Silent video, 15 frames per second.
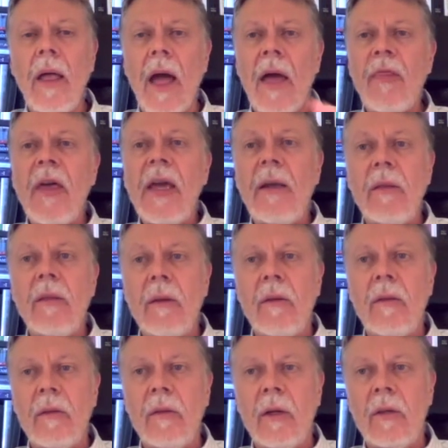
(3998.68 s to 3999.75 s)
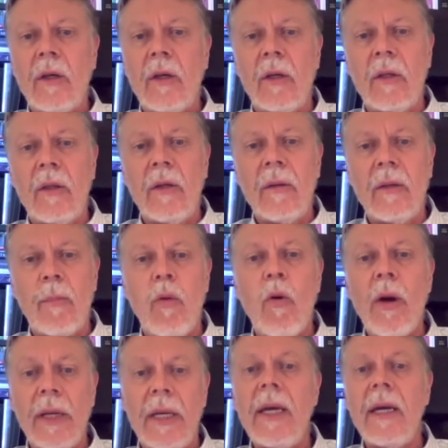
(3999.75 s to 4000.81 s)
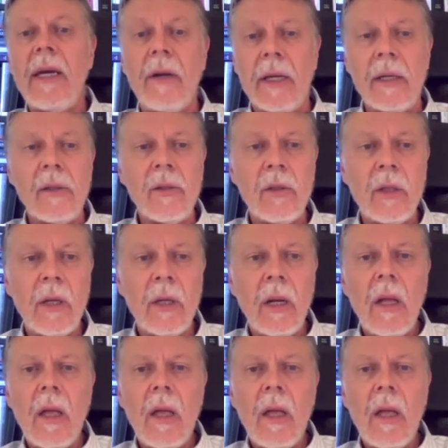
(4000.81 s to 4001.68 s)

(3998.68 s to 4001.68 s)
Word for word: think the point here is